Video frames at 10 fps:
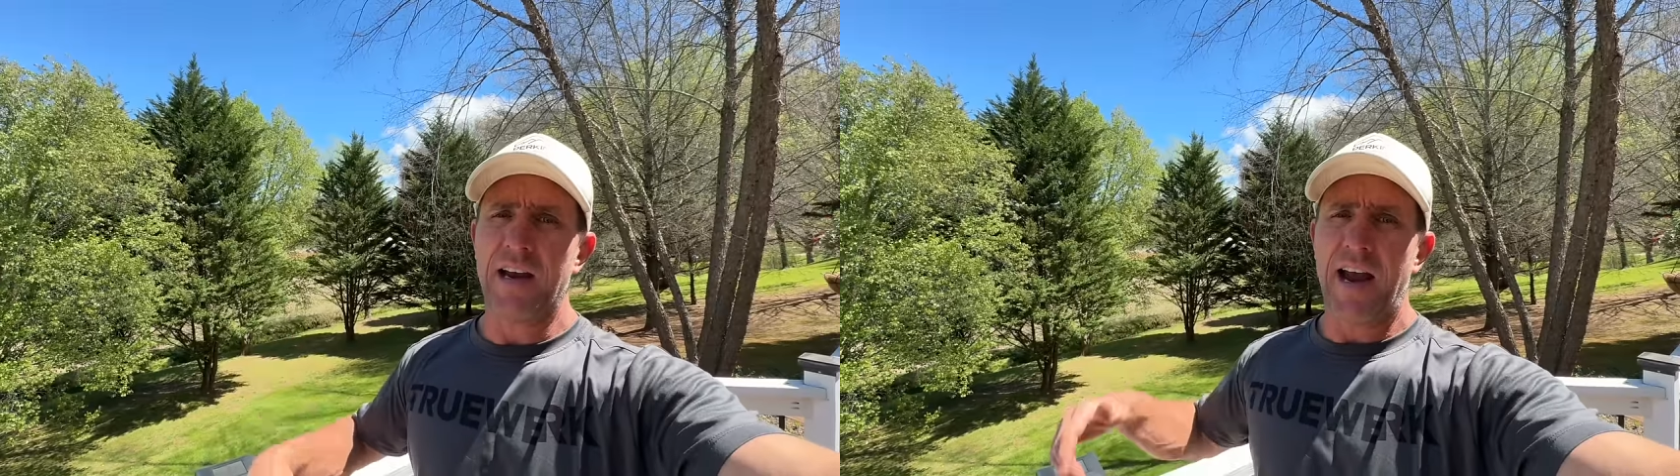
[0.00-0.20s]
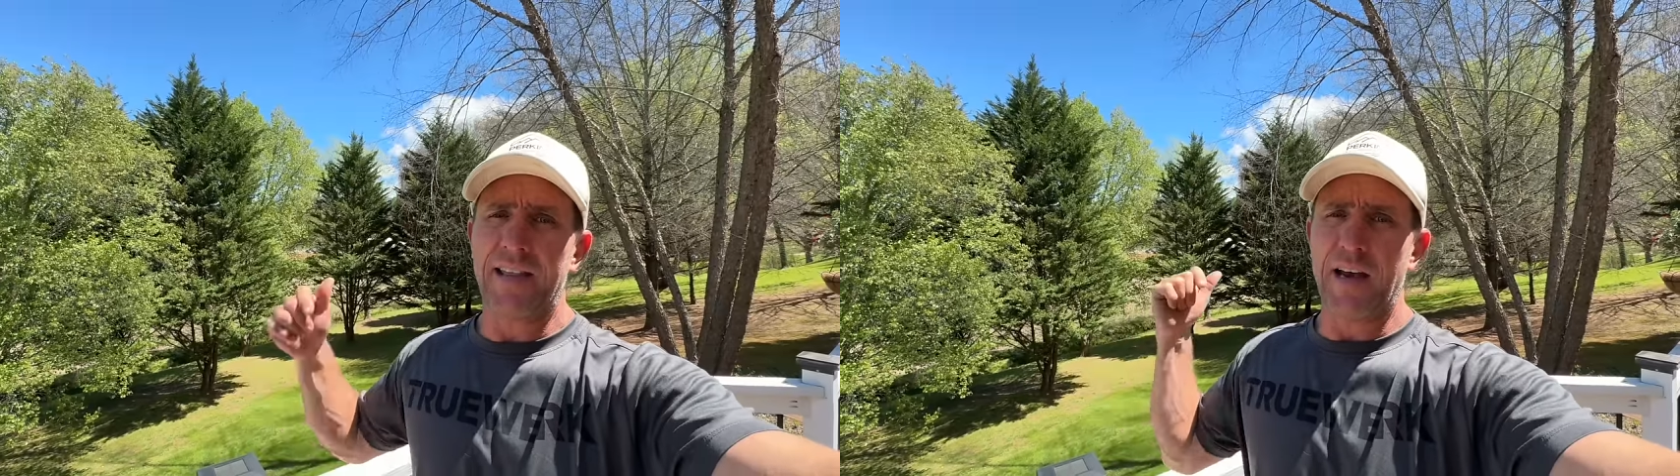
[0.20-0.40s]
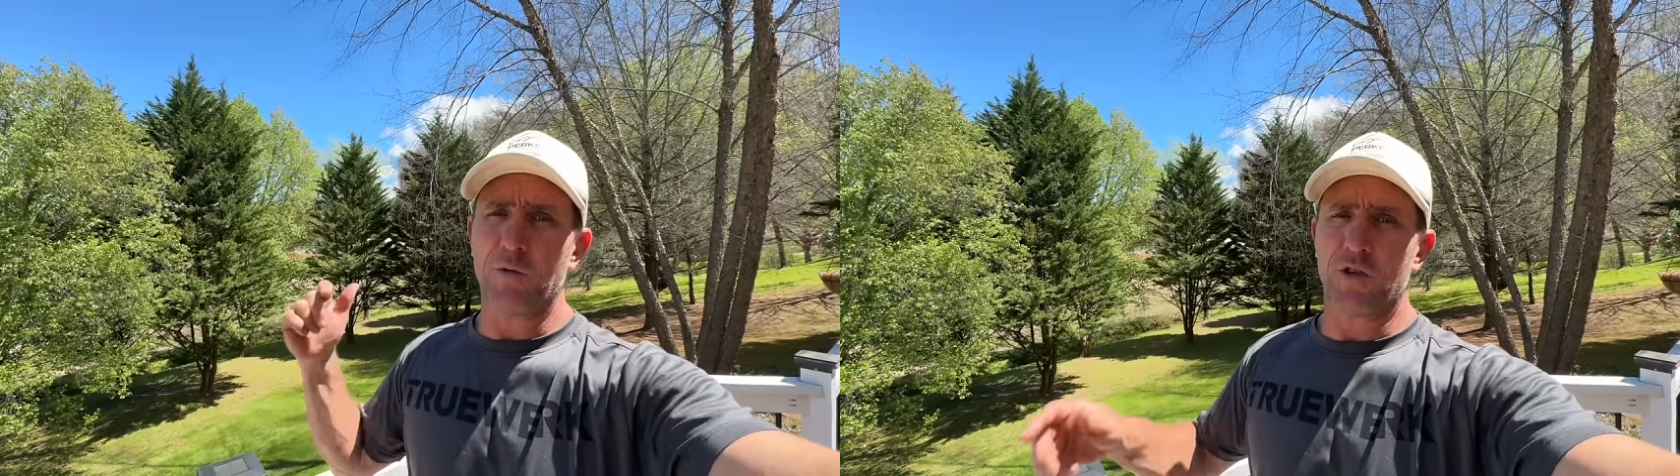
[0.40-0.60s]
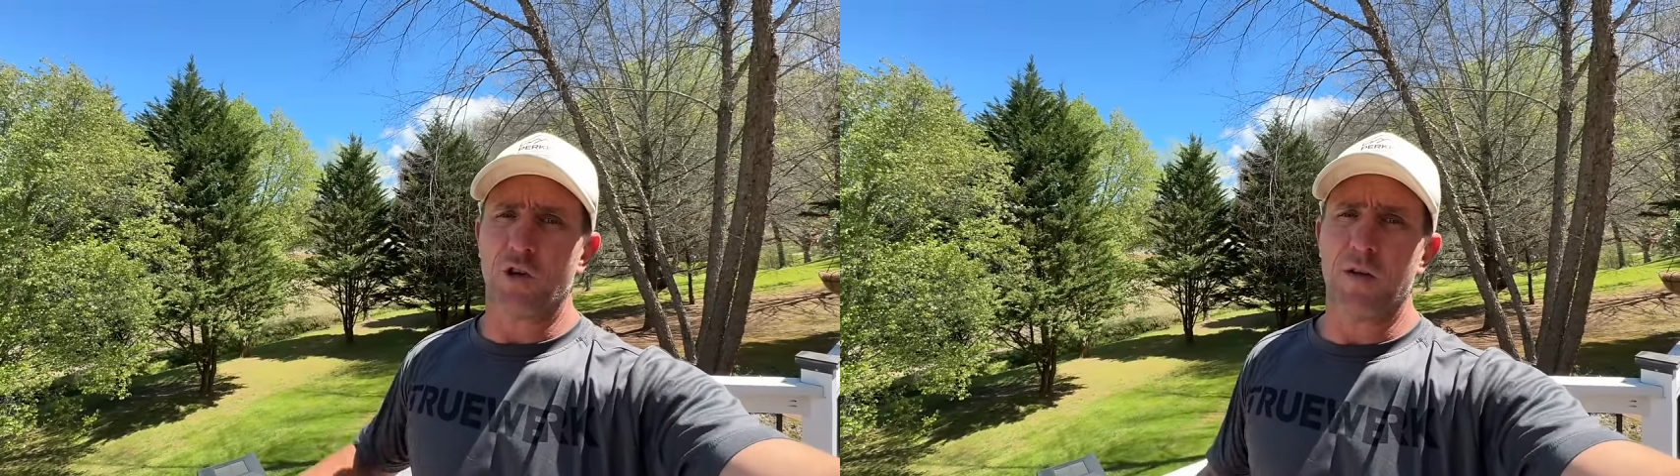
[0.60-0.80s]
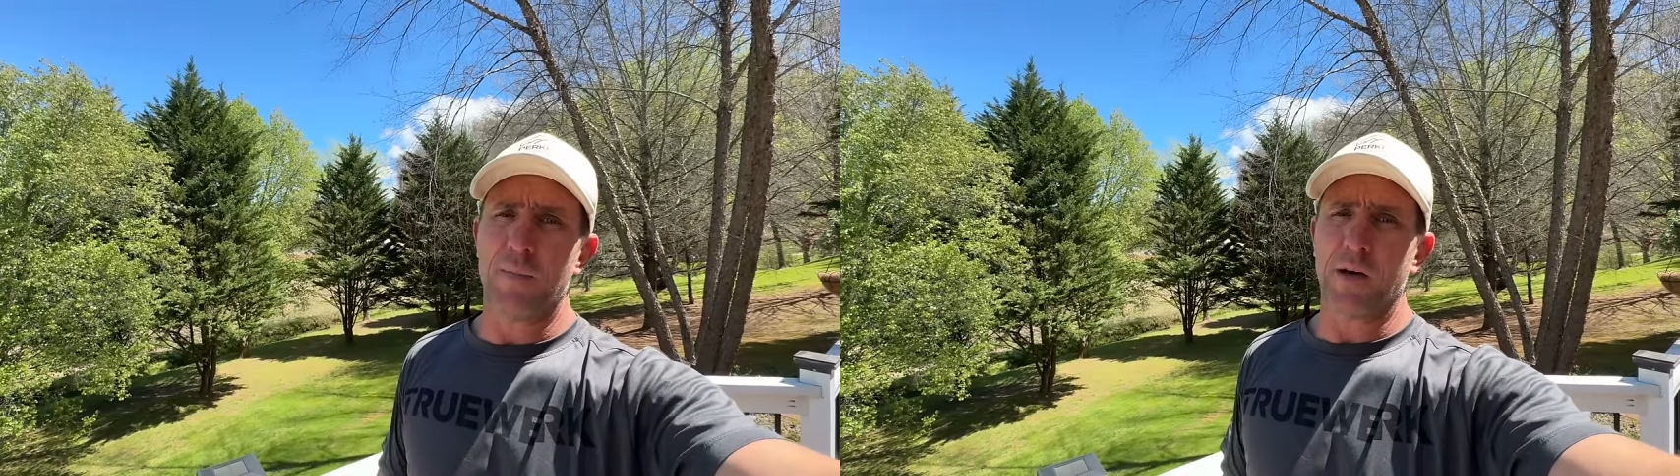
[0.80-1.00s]
and then we'll
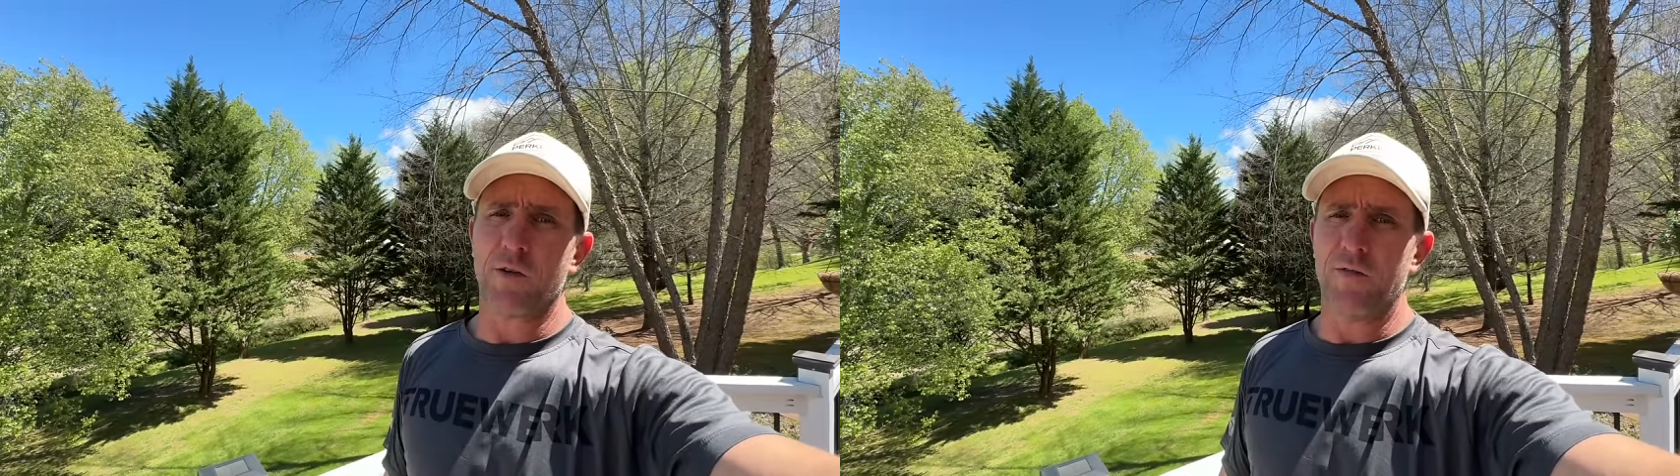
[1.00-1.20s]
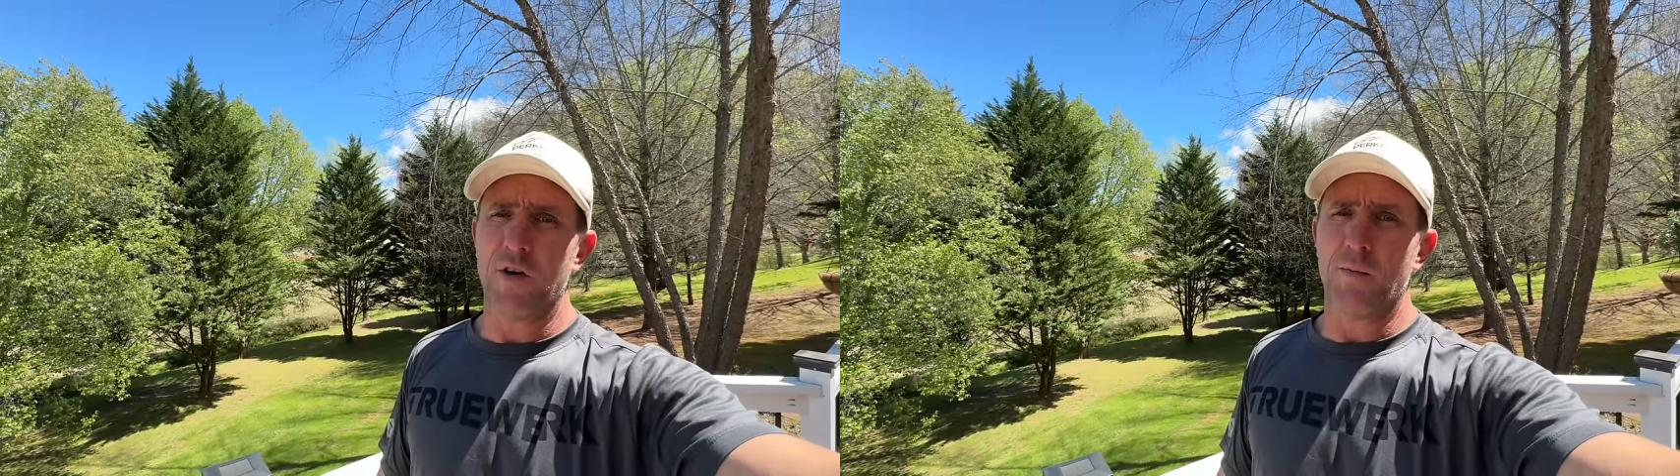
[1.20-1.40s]
show the big review.